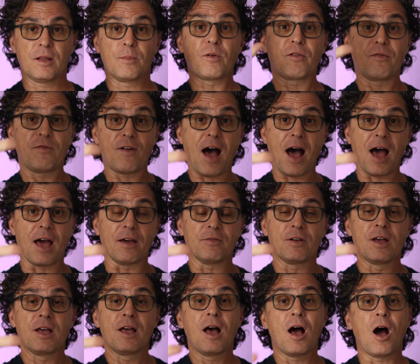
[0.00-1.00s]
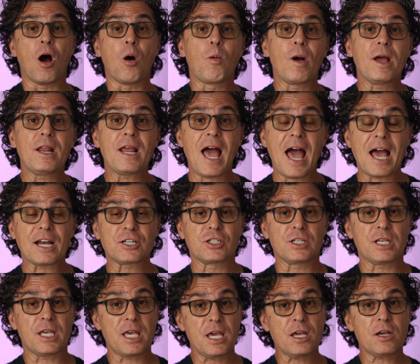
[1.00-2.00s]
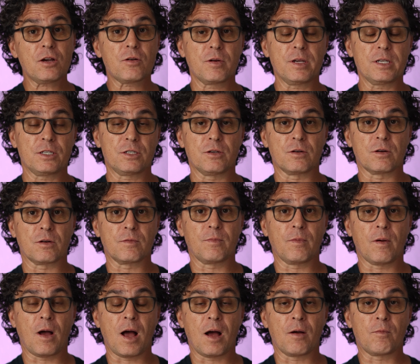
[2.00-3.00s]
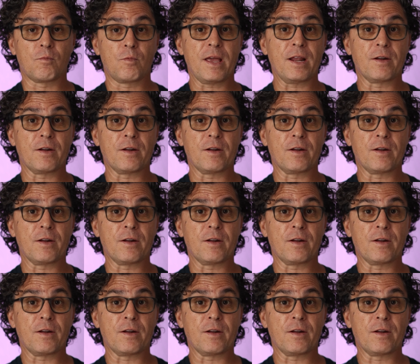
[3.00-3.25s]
Number five, a way to actually increase your uh,